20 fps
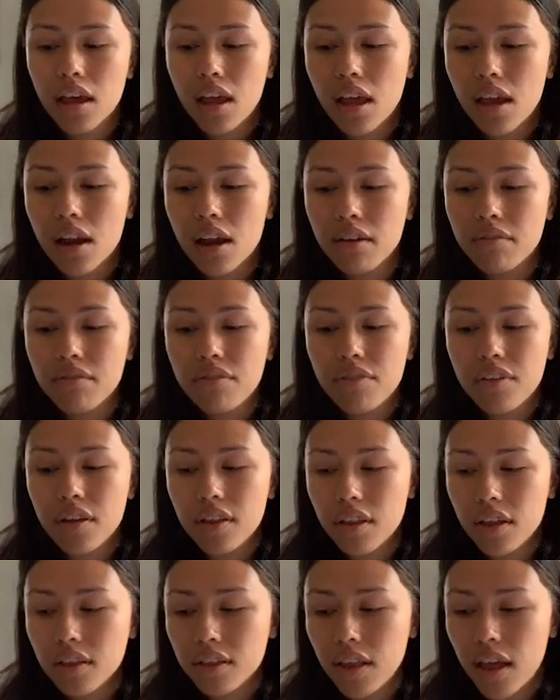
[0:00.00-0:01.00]
And I'm
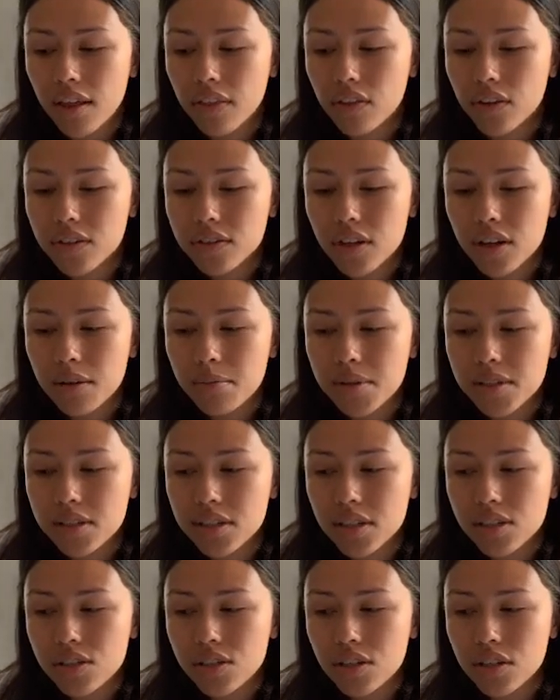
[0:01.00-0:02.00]
feeling like there's going to be
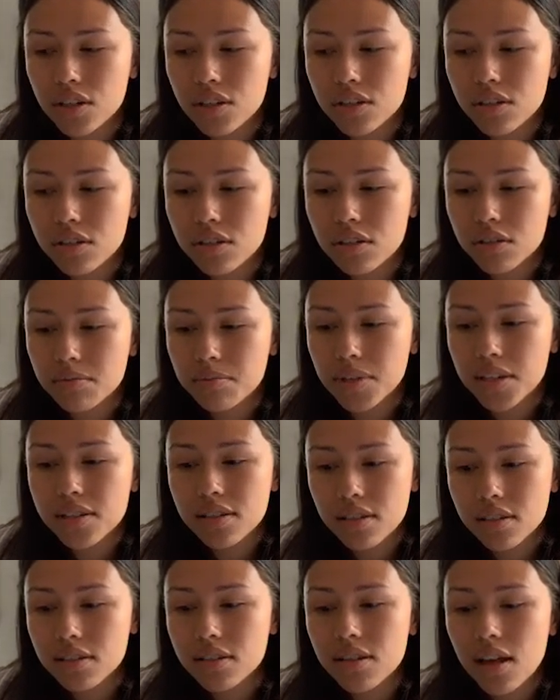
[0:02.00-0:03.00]
sisters, because
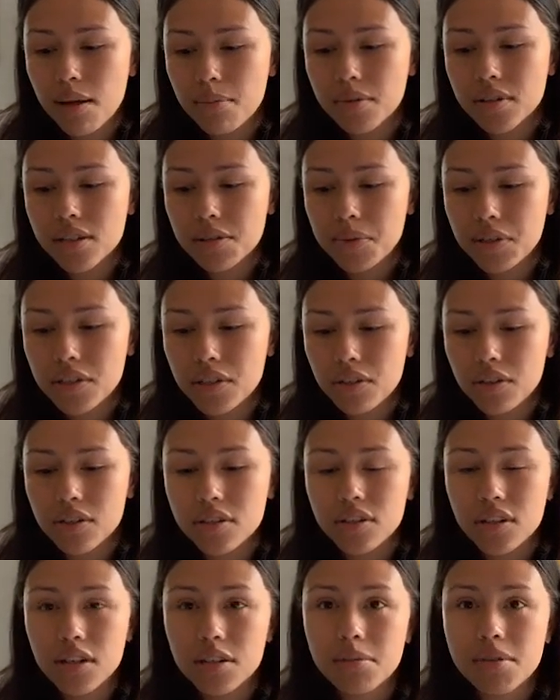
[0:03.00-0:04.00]
this has happened to me too,
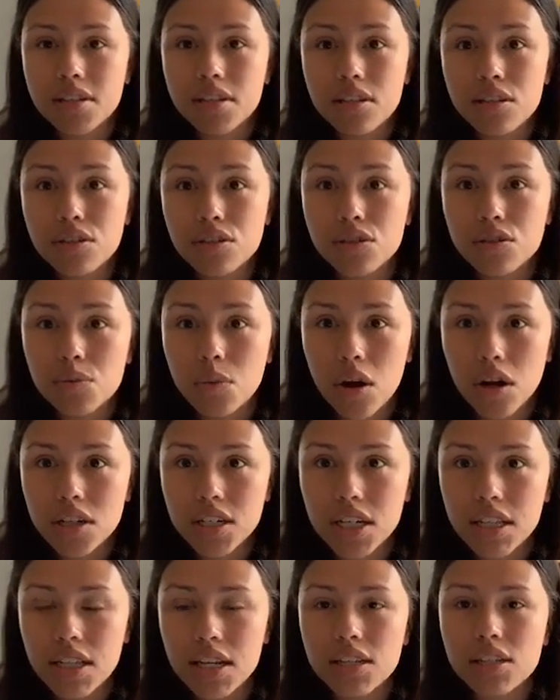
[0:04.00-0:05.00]
there's going to be sisters
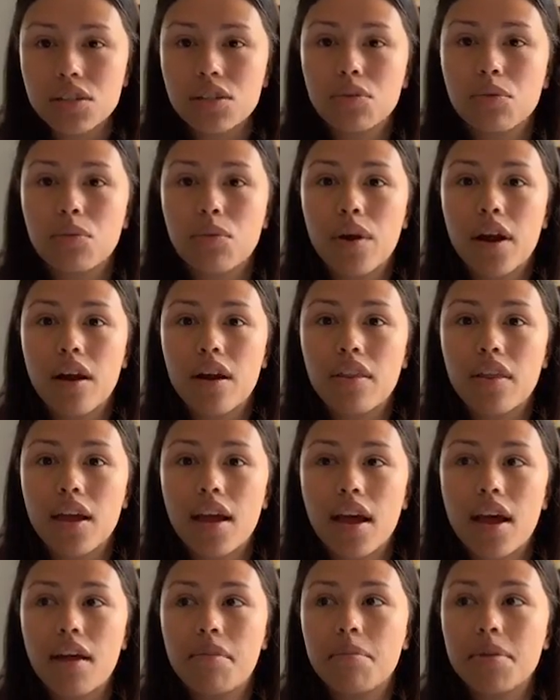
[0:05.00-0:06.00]
watching this where they
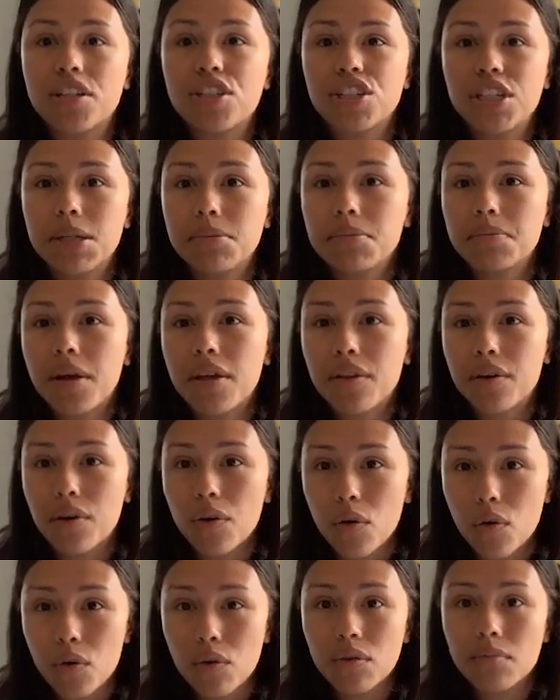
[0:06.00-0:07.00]
have been shamed by their
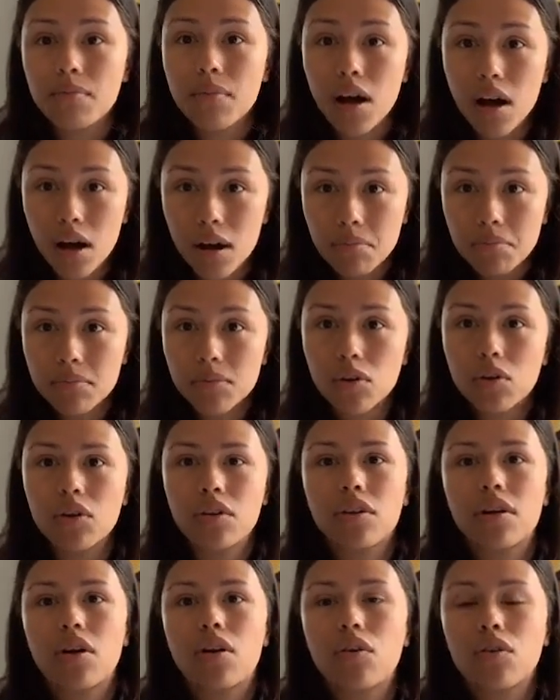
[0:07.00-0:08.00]
own mom or
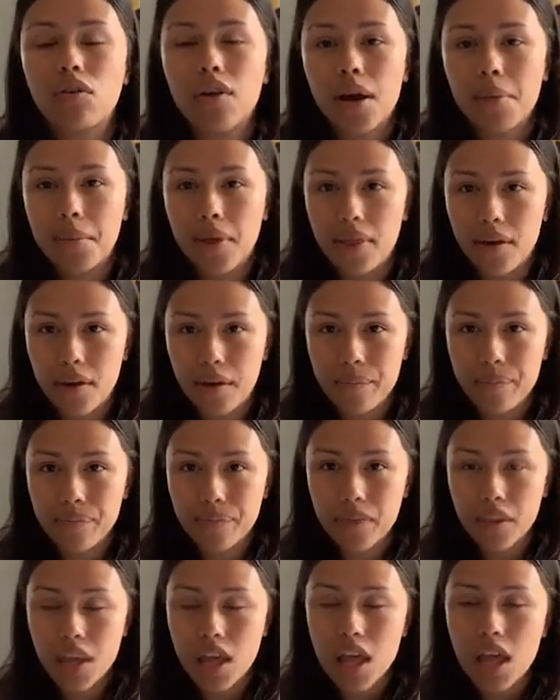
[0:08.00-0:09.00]
their own grandmother.
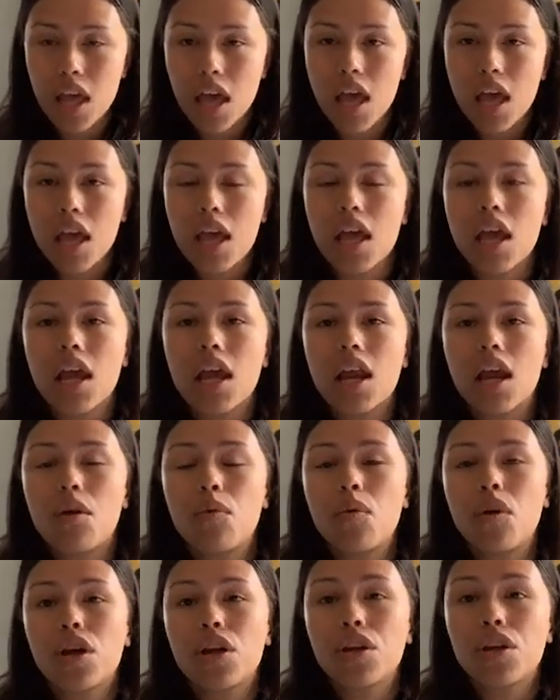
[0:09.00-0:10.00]
And I
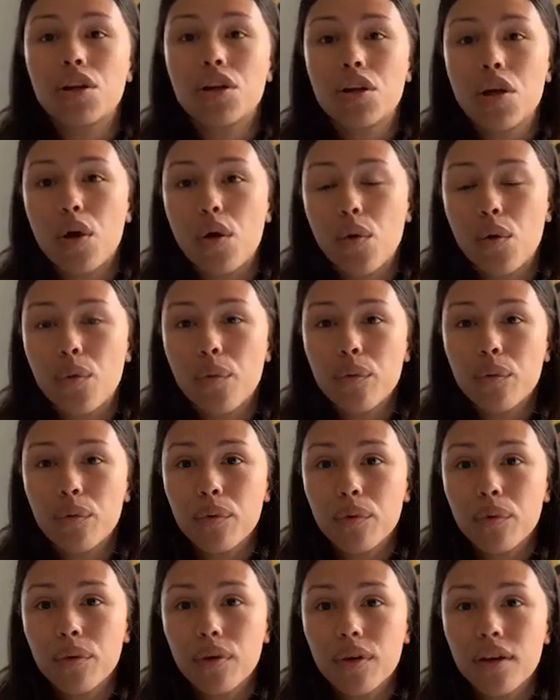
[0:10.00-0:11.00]
want you to know
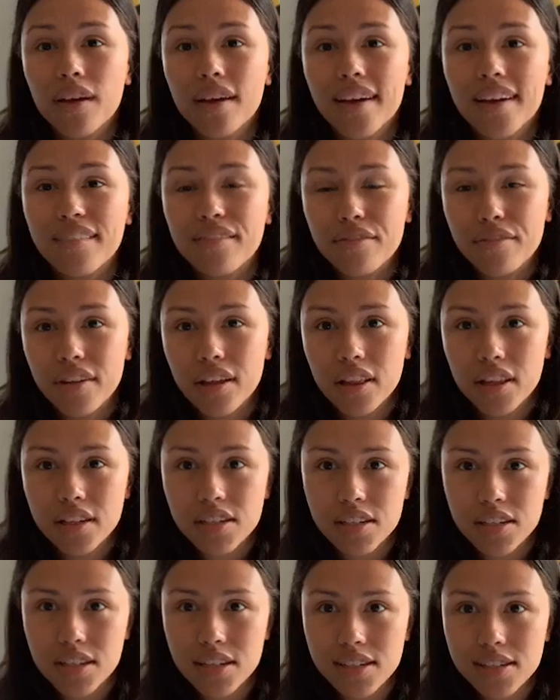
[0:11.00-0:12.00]
and feel
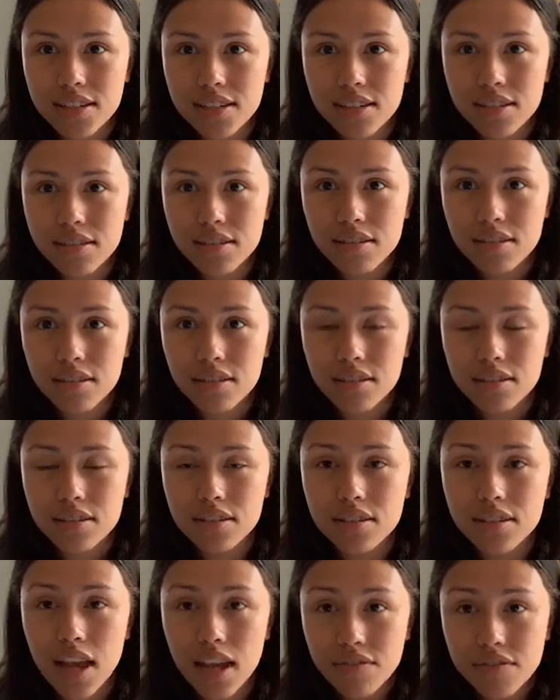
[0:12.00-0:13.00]
into this
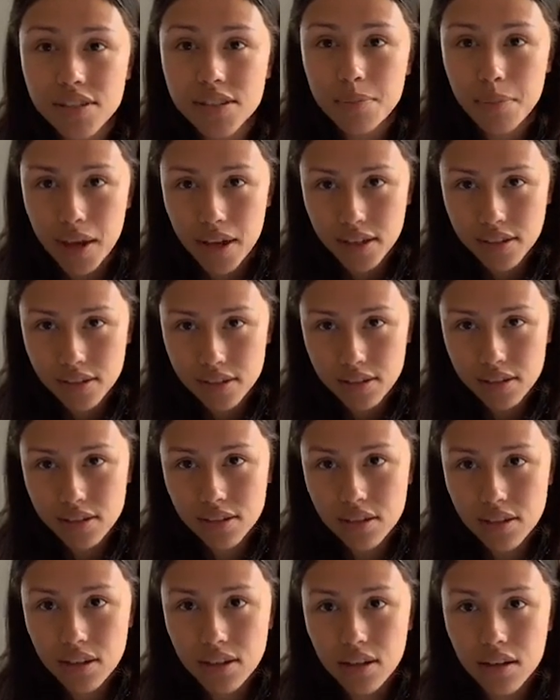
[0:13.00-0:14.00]
safe space,
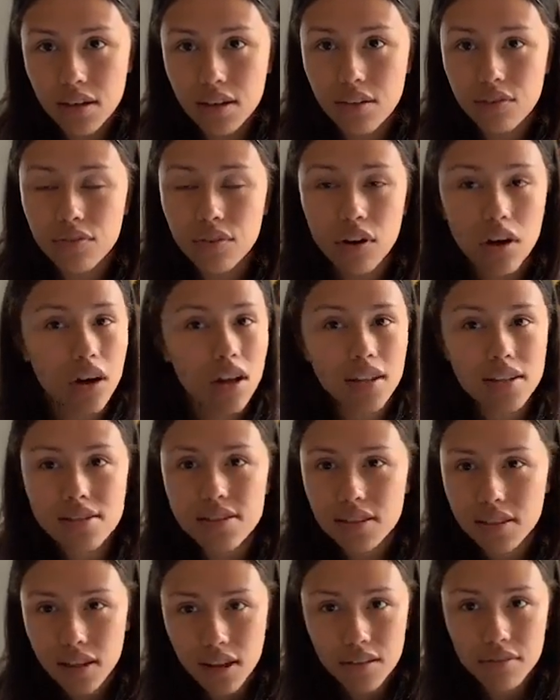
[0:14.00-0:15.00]
for all is
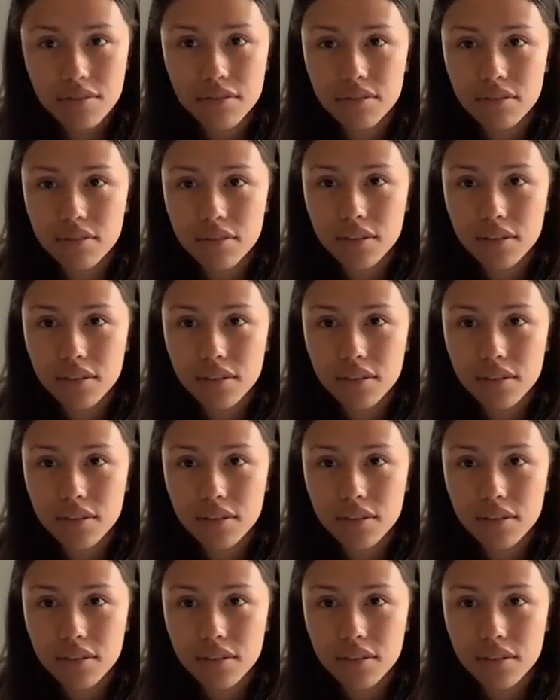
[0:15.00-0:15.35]
love,